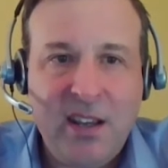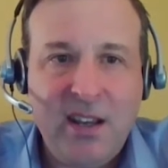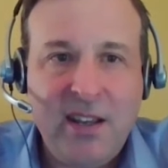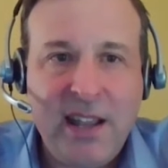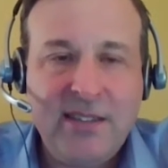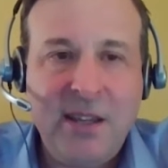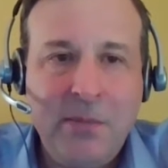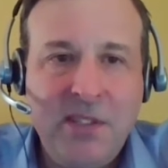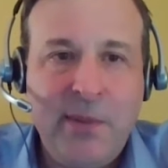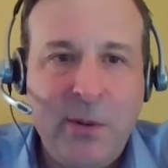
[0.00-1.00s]
And that
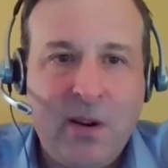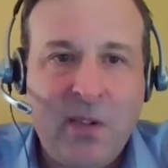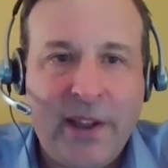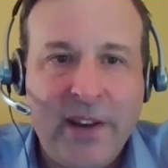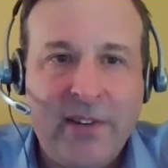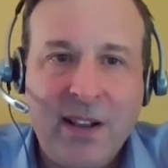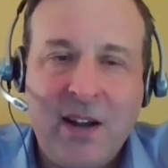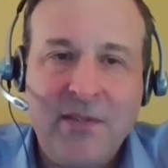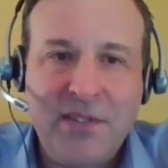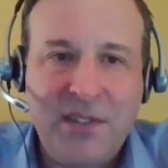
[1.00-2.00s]
seems to be where a lot of our
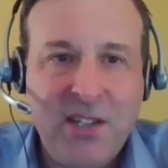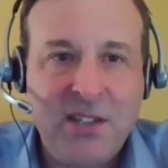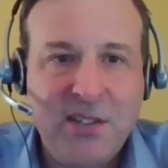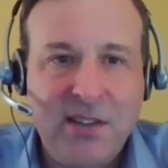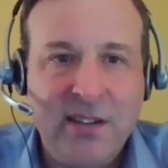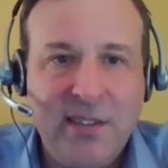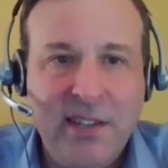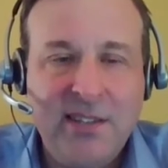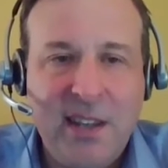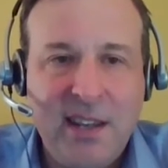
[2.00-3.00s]
conversations start
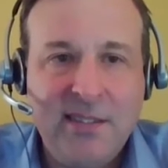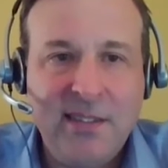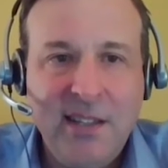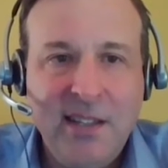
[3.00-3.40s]
these days.